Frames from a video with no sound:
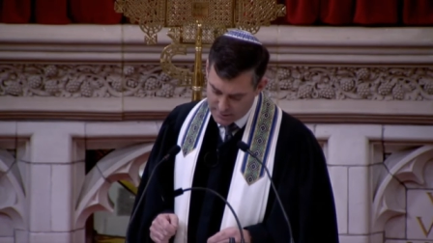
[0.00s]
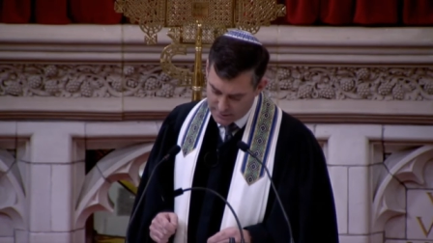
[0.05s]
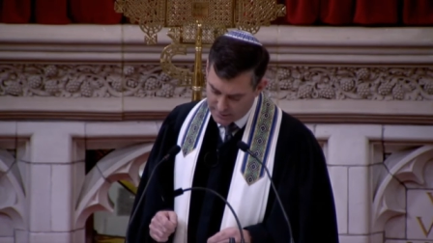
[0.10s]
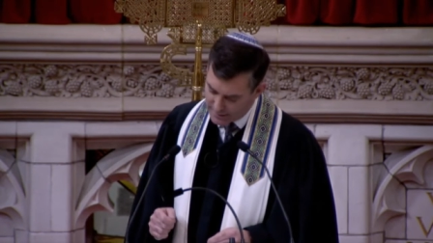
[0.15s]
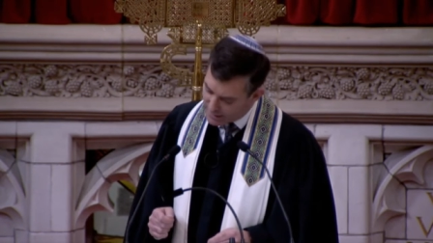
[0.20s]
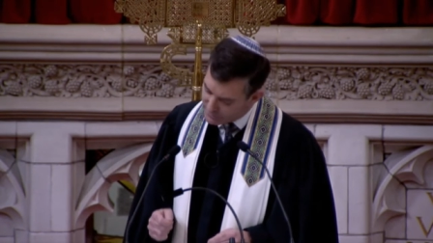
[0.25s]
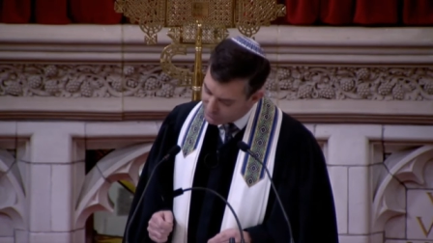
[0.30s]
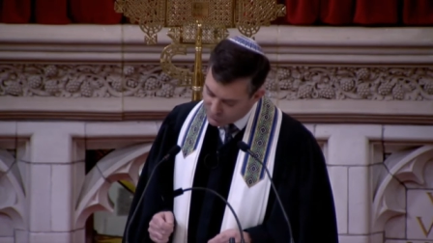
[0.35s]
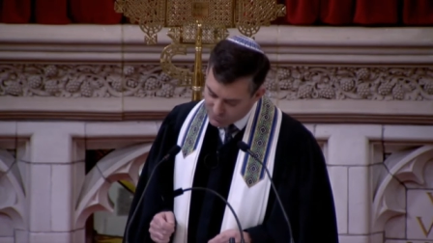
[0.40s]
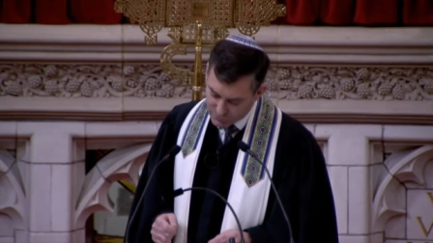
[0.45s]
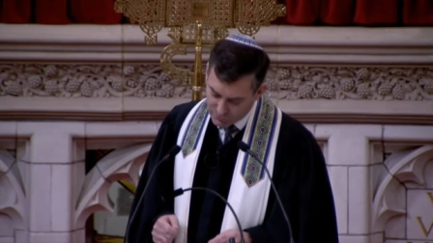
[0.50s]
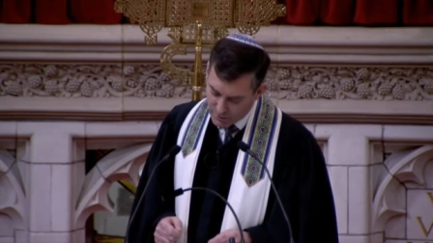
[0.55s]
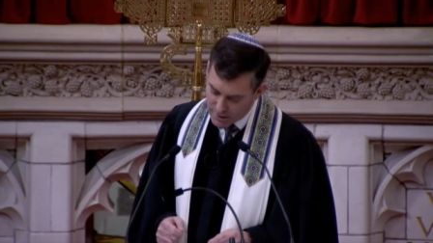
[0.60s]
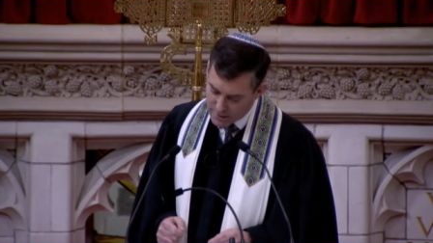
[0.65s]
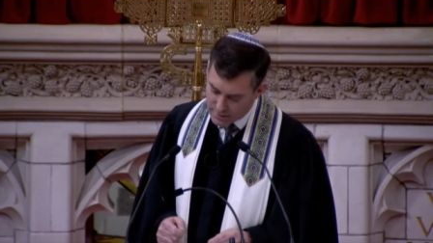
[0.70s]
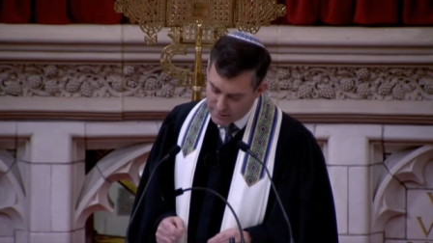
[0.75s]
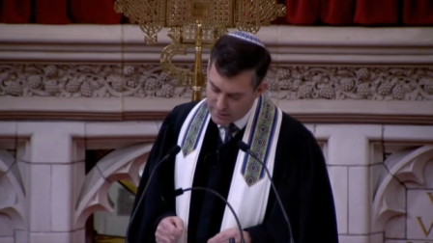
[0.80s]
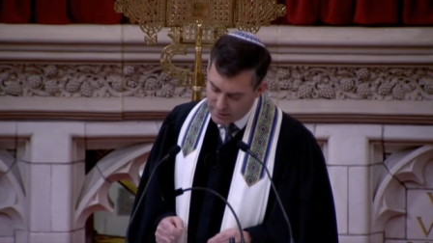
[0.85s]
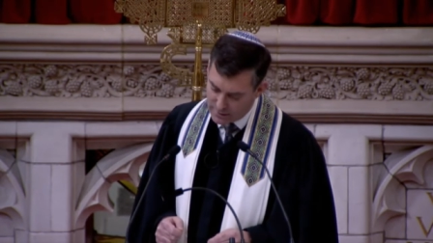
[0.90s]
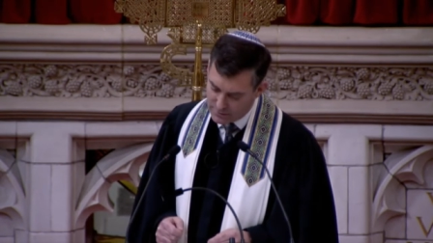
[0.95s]
less
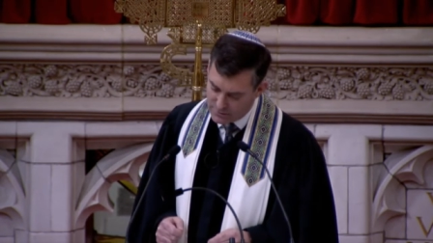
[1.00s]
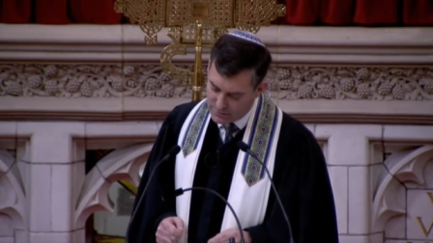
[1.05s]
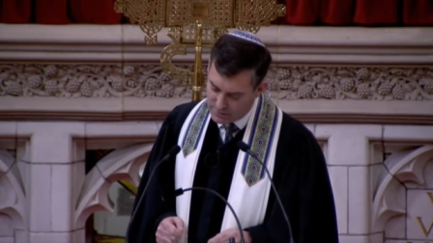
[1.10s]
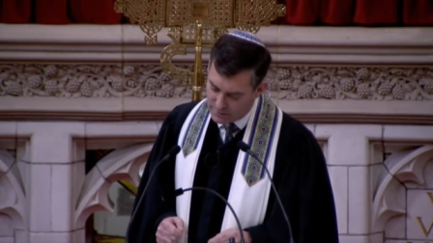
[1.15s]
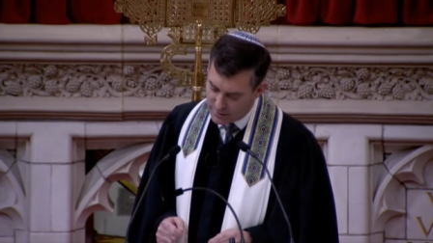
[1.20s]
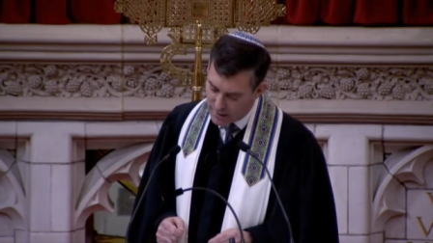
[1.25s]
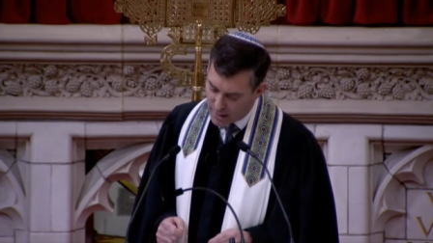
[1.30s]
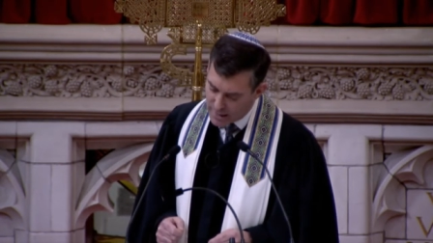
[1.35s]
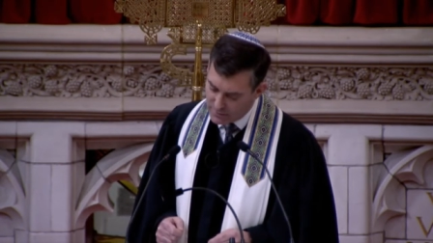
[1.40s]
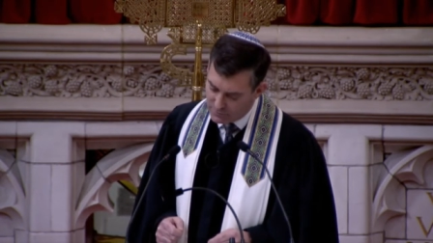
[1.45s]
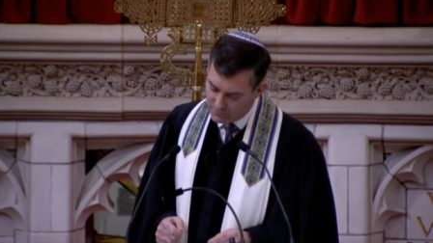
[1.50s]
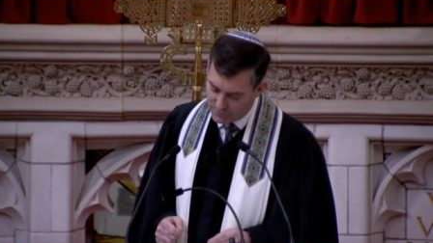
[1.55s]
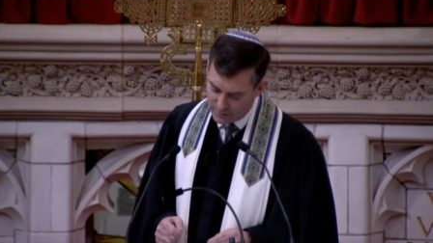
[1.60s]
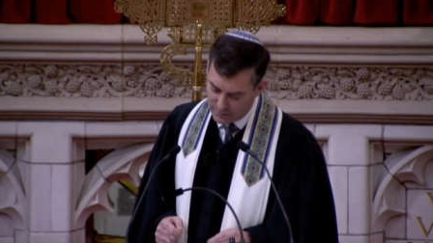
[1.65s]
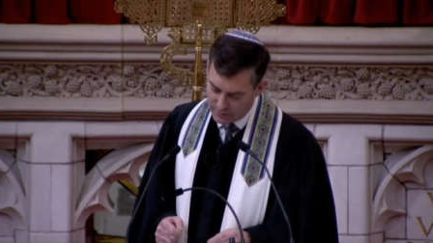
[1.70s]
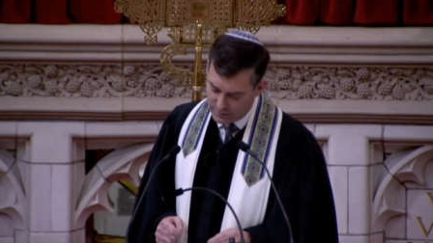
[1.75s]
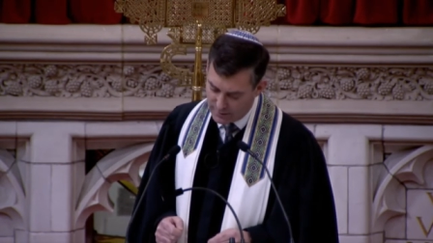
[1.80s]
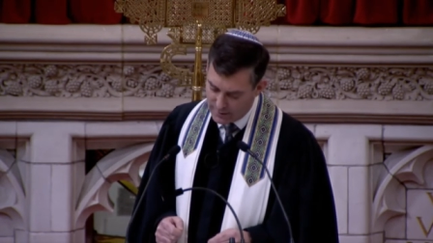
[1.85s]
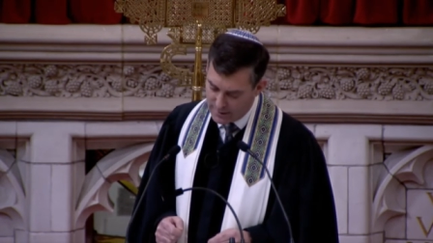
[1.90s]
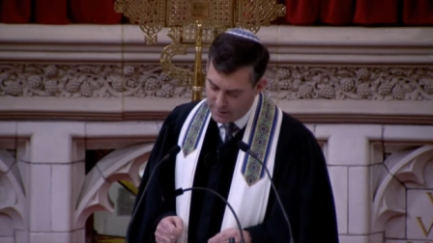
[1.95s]
threatening to life
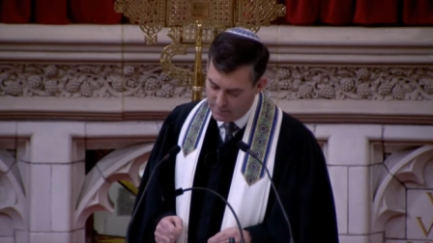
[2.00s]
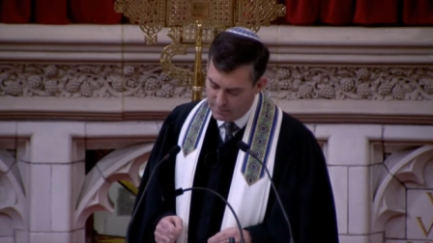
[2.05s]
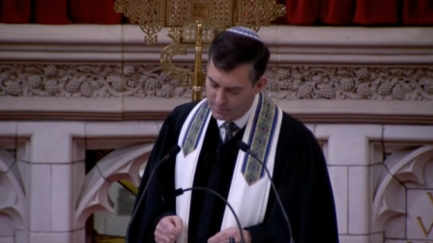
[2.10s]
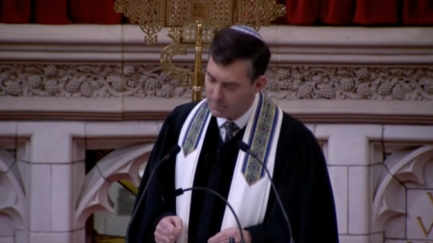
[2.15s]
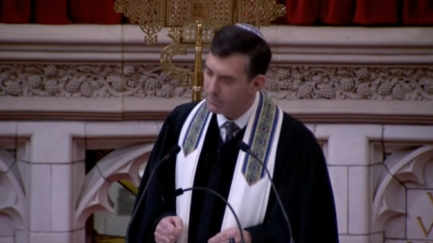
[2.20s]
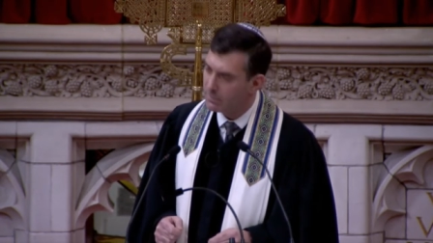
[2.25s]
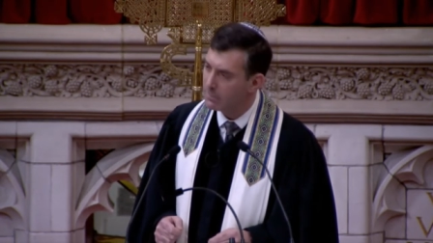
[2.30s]
and limb